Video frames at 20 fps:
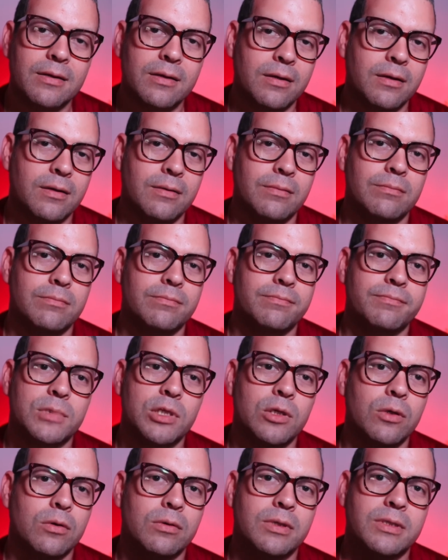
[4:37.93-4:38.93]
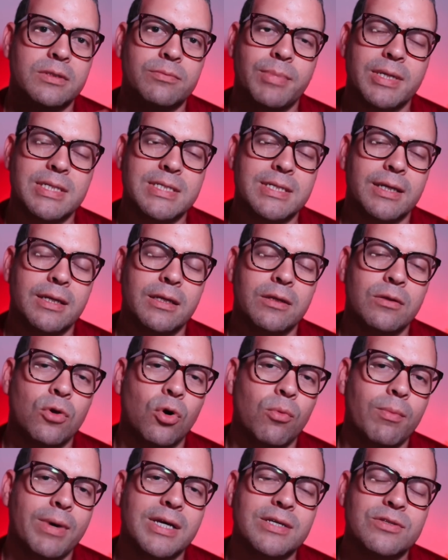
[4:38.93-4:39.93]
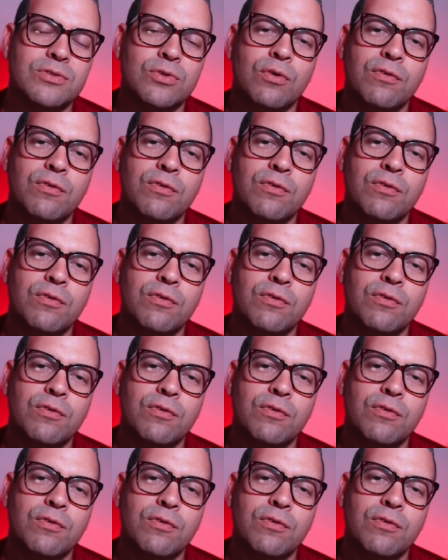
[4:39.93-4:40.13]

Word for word: Um, you know, it's basically no mess,